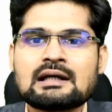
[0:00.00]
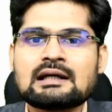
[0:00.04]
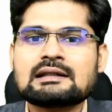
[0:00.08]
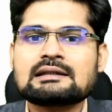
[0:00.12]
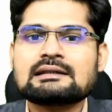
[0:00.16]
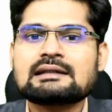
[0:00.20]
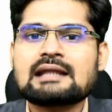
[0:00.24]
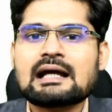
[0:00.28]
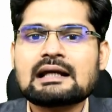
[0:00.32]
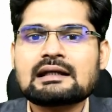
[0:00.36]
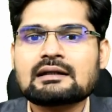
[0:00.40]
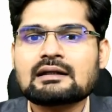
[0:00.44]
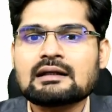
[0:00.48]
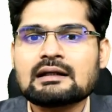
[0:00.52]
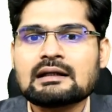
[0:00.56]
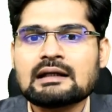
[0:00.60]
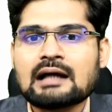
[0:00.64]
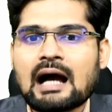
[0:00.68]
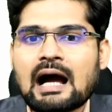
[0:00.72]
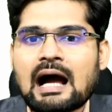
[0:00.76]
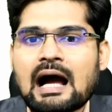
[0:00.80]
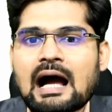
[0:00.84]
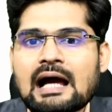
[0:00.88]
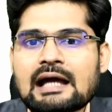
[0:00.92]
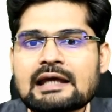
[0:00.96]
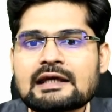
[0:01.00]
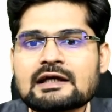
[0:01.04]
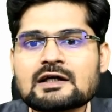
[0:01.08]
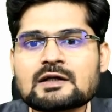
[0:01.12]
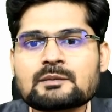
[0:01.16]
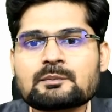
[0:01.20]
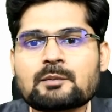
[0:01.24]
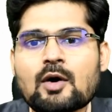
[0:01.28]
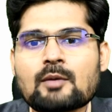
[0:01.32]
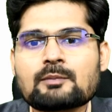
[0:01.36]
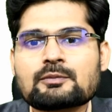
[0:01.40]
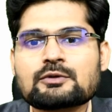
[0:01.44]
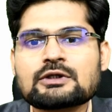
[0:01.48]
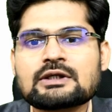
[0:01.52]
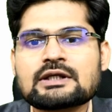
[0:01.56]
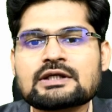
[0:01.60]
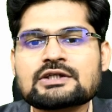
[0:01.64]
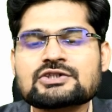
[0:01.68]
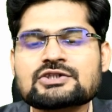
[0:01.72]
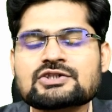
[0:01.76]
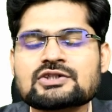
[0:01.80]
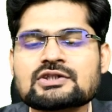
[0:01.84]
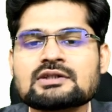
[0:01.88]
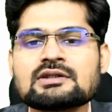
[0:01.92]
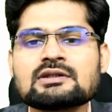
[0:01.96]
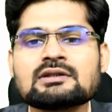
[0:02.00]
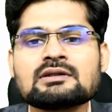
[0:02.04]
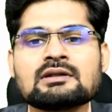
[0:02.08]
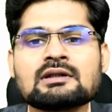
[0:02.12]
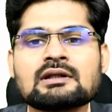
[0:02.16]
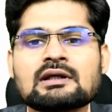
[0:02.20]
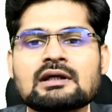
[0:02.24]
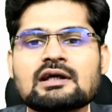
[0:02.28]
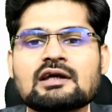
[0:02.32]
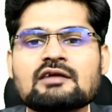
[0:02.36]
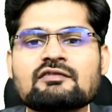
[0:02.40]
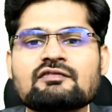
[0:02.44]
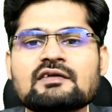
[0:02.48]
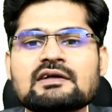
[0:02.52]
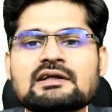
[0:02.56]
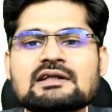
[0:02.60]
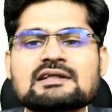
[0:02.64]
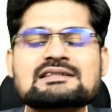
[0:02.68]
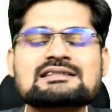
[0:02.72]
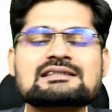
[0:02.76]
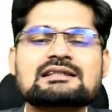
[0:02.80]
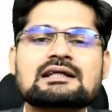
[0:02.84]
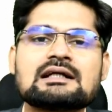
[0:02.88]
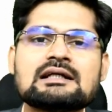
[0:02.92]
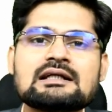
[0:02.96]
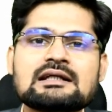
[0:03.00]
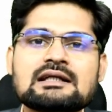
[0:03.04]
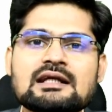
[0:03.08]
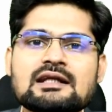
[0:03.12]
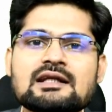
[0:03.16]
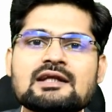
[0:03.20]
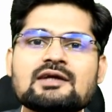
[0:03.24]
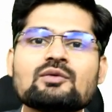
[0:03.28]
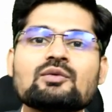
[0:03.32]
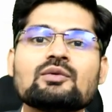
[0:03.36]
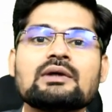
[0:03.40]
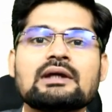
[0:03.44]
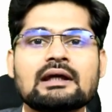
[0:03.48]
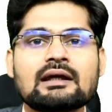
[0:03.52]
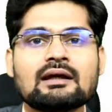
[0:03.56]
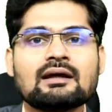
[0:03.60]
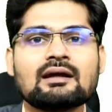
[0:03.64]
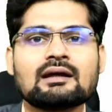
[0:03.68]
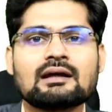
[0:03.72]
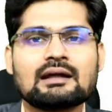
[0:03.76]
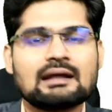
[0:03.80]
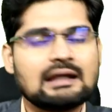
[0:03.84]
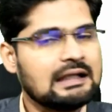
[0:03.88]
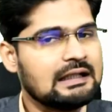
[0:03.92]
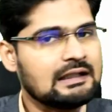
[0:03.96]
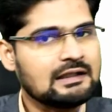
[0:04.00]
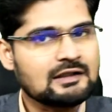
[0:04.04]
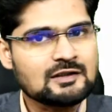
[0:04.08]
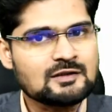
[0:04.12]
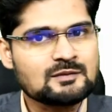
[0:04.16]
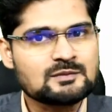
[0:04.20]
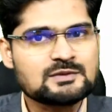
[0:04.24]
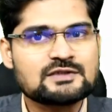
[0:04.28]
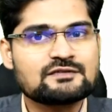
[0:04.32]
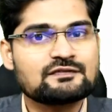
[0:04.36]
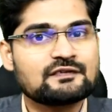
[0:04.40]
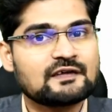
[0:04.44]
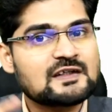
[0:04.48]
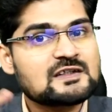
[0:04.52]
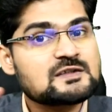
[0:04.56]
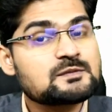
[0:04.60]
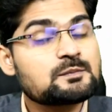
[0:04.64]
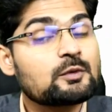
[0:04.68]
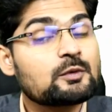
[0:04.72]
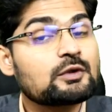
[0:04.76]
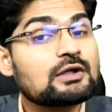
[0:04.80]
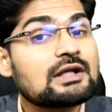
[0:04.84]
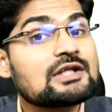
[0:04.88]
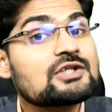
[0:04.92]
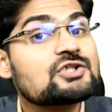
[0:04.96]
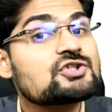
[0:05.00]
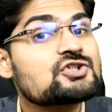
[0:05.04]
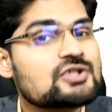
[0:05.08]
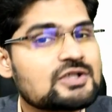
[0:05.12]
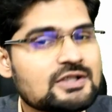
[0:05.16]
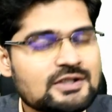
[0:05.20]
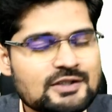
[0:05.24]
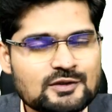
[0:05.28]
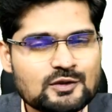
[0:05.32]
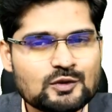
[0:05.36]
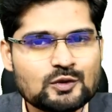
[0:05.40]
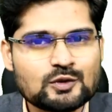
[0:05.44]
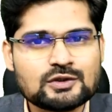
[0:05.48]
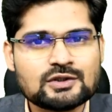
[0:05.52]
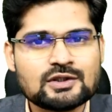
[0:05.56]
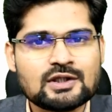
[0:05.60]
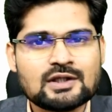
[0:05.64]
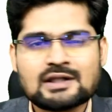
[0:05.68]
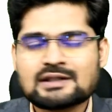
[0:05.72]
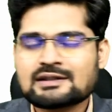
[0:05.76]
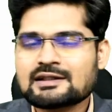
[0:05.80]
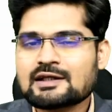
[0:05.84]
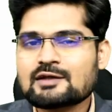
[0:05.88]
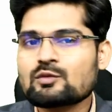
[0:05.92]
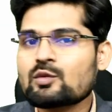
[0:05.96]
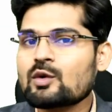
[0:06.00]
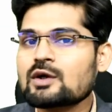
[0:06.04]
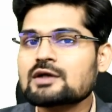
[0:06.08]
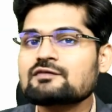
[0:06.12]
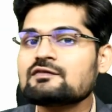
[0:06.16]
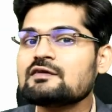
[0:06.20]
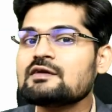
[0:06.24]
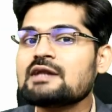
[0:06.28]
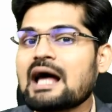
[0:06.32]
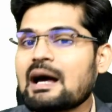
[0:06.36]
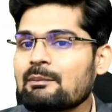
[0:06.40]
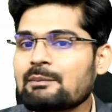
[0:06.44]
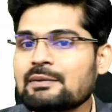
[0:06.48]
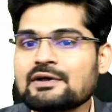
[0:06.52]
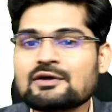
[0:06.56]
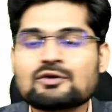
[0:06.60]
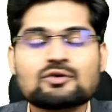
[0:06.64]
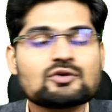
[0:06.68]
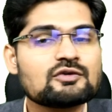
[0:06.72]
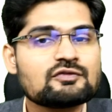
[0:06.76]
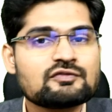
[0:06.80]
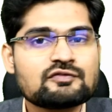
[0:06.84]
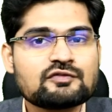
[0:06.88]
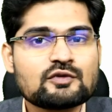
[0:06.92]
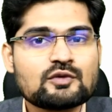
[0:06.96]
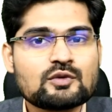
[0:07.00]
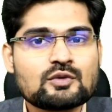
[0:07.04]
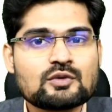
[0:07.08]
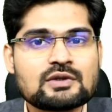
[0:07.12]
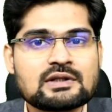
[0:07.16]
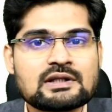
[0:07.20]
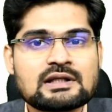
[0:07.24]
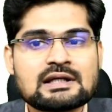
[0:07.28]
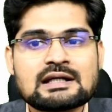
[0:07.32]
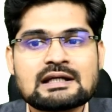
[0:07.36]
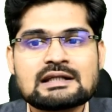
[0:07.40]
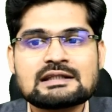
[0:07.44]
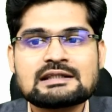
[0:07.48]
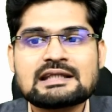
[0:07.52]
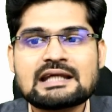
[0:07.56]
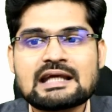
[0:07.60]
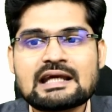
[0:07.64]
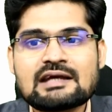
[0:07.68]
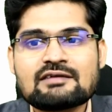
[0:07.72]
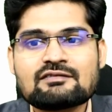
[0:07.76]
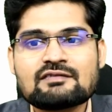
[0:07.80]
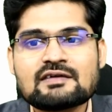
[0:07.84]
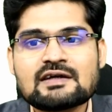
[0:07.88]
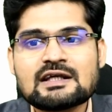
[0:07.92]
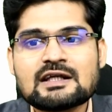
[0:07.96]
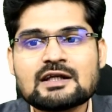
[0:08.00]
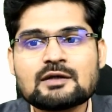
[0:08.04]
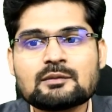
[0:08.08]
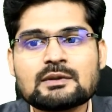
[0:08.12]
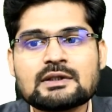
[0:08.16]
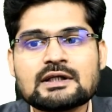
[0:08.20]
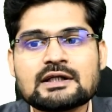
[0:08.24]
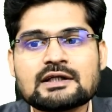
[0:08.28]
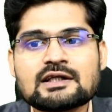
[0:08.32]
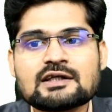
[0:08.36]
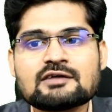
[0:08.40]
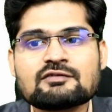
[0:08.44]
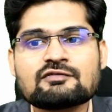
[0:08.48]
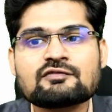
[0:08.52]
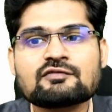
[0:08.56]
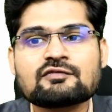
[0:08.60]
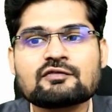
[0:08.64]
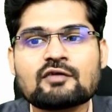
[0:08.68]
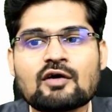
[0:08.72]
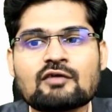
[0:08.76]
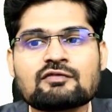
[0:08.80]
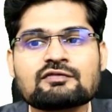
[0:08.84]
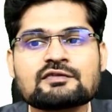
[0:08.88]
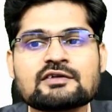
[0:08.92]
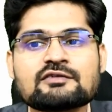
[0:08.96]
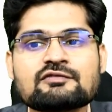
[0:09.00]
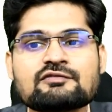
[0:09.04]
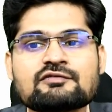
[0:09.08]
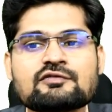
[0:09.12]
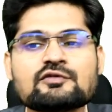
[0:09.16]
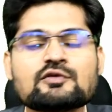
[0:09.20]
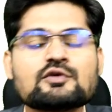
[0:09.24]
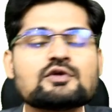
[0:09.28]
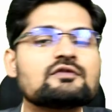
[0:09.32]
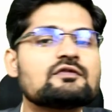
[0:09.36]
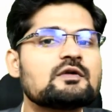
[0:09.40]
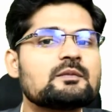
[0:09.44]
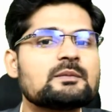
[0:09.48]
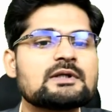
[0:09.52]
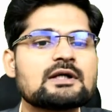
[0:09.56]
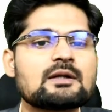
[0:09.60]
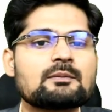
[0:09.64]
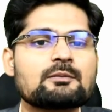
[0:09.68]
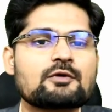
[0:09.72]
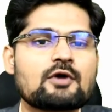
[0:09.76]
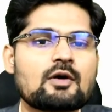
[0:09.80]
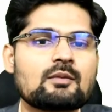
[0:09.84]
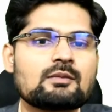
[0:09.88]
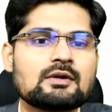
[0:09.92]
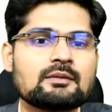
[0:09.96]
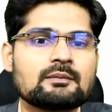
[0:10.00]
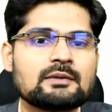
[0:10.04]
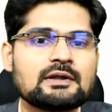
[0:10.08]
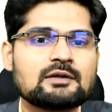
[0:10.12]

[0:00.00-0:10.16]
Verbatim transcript: That higher population, if it is continuing in terms of exponential growth, then what will happen to the food? The availability of the food will be a problem.